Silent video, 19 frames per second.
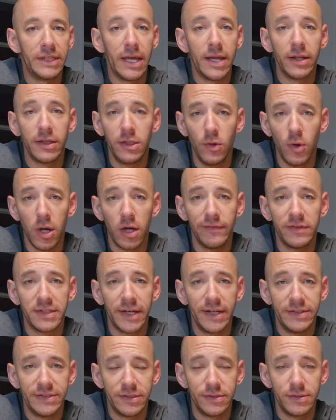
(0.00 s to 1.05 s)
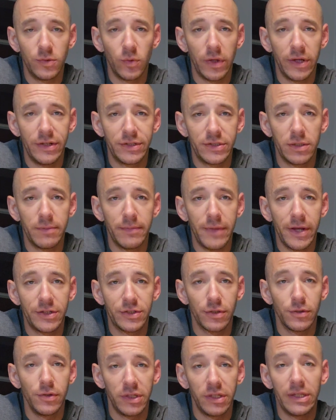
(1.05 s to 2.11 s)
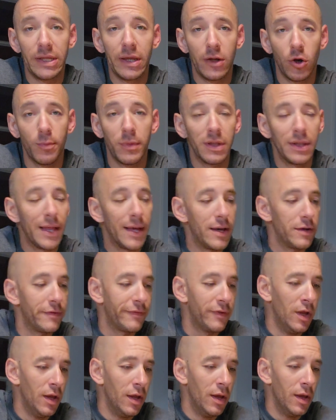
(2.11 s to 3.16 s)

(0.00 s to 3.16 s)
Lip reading: getting you out of a tight situation to make sure you can get home alive.